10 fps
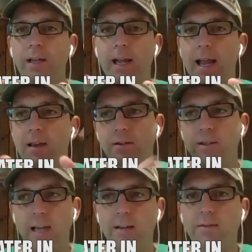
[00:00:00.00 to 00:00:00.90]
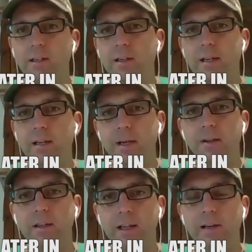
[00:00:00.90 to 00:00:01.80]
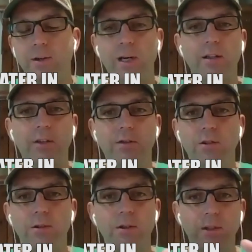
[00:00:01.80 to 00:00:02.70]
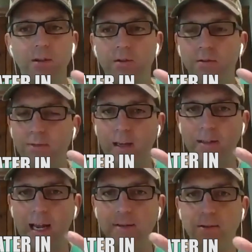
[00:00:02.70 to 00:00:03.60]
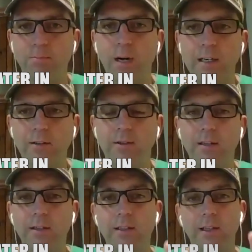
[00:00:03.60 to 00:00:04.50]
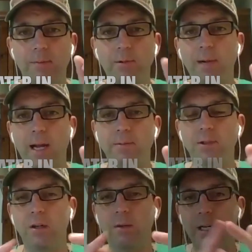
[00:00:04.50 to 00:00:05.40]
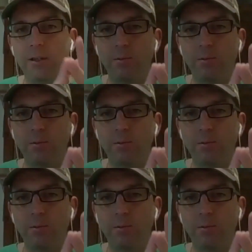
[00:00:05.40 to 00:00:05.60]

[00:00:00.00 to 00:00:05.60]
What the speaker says: and texting and emailing the client direct links to your reviews. Fantastic branded signaling to help your map show up in your